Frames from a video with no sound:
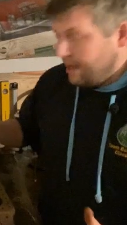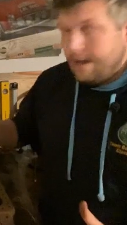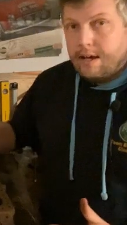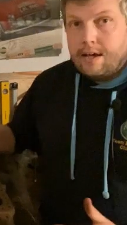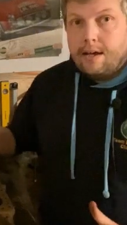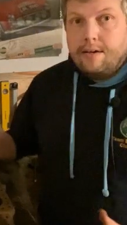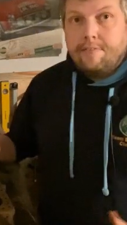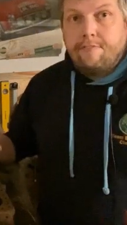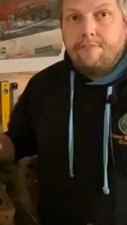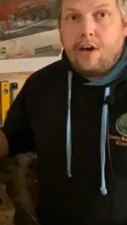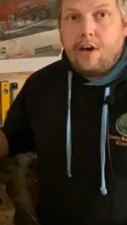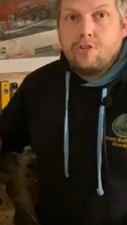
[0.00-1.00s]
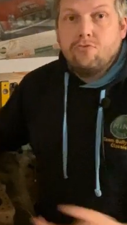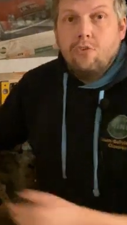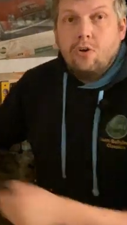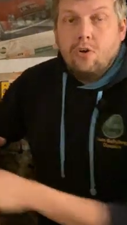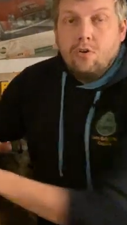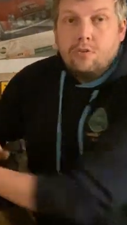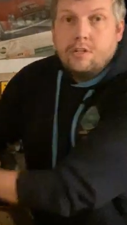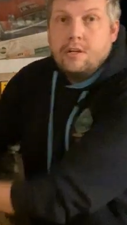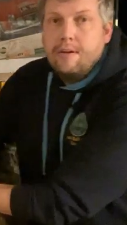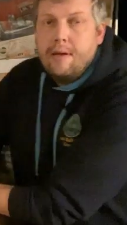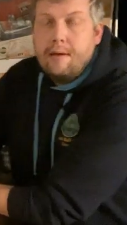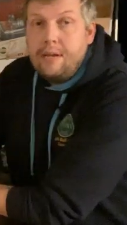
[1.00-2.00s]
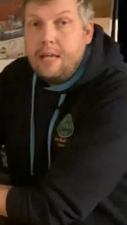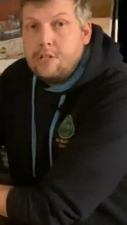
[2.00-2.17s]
Fast Road, I mean